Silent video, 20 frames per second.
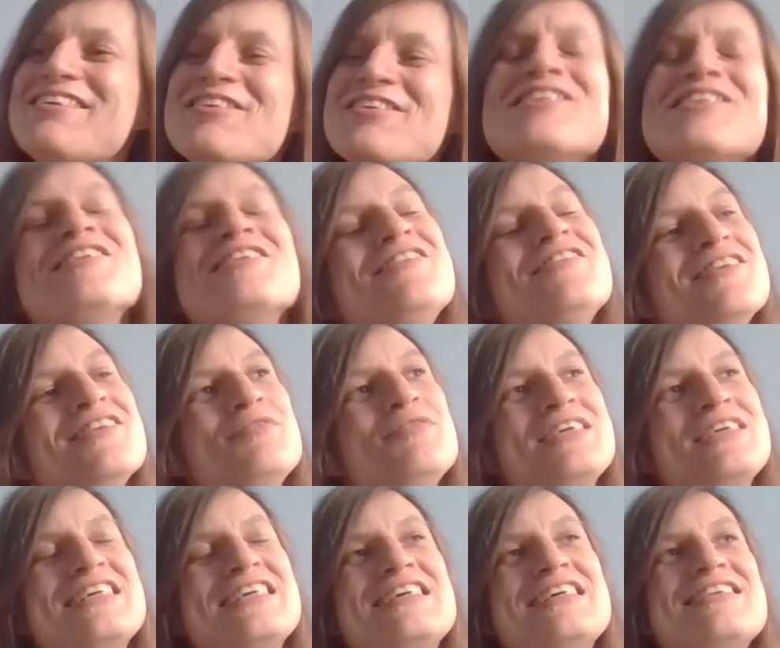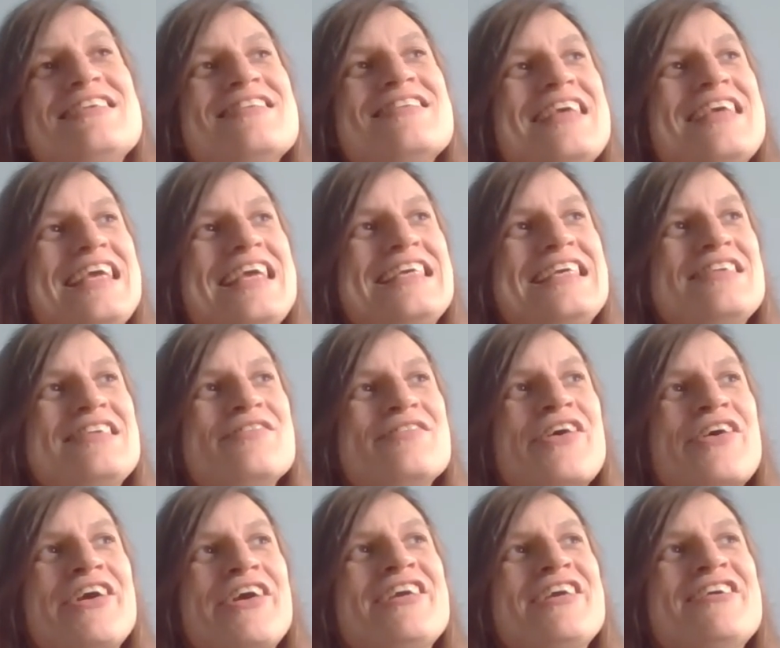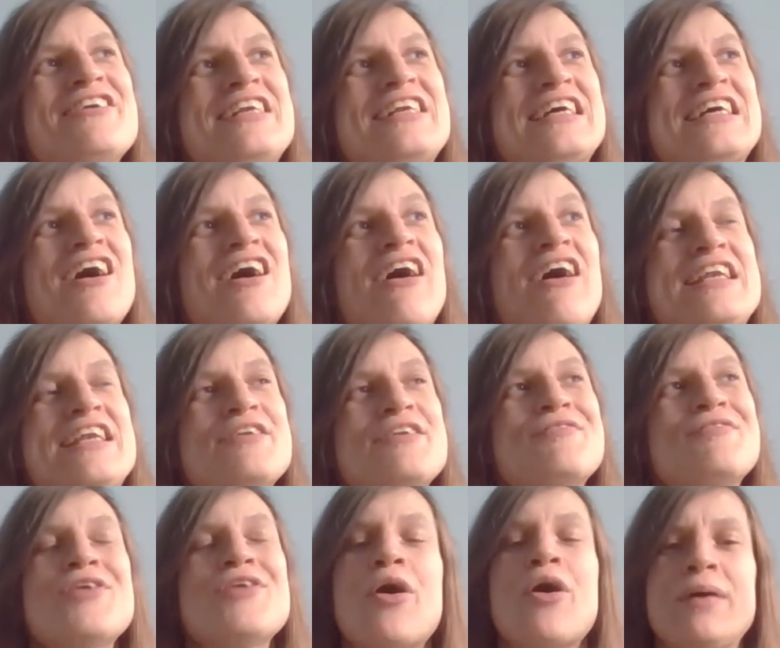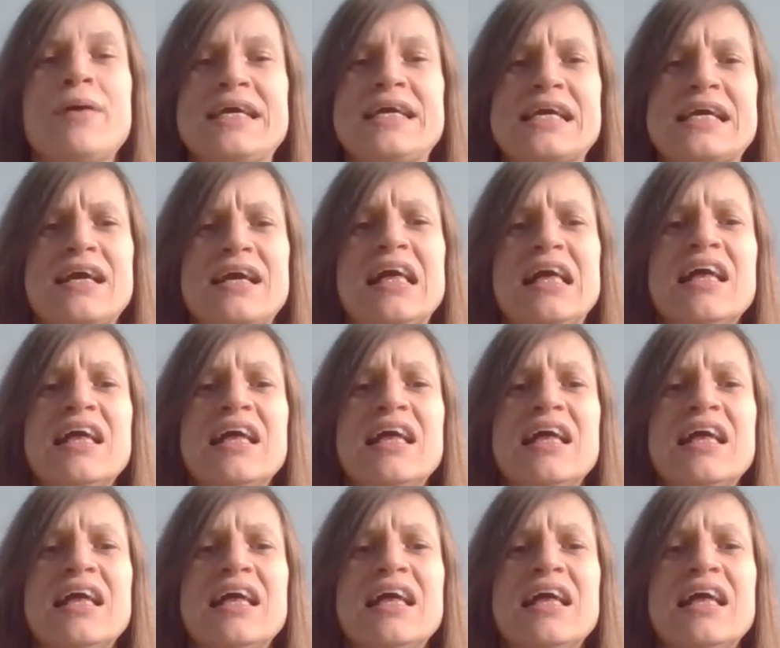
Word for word: just just because he's very good at kind of knowing,